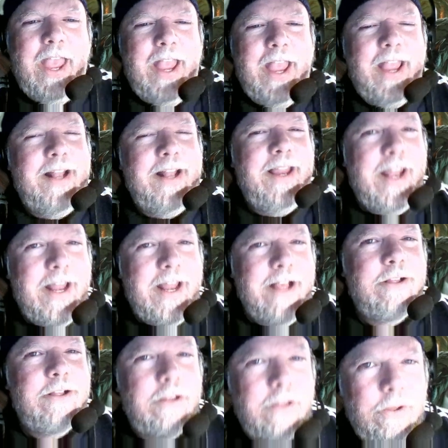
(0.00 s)
And getting
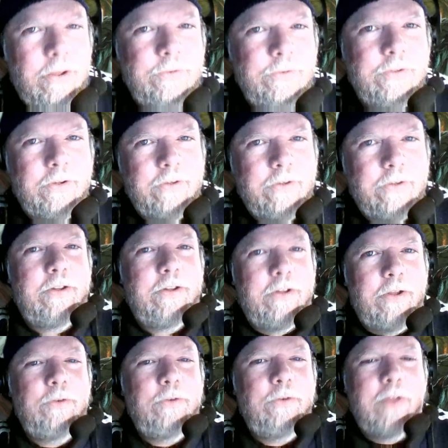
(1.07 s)
closer to
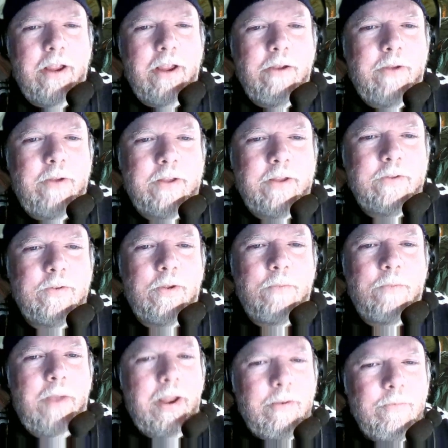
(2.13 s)
those areas
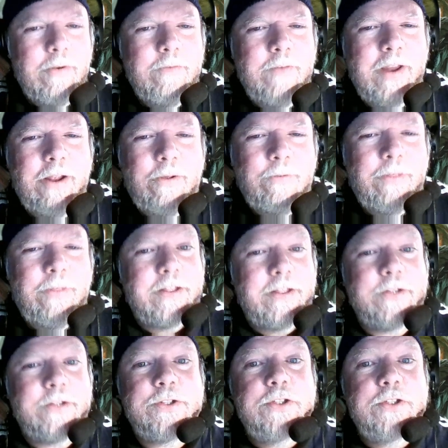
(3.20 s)
might reveal that
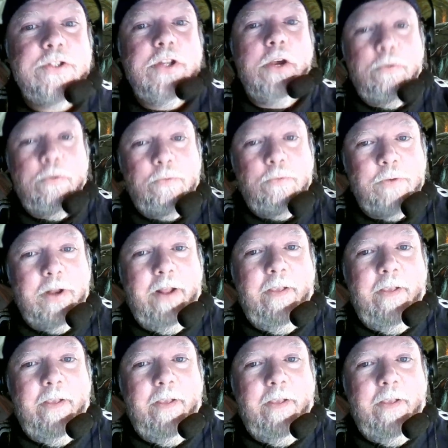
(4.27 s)
the stone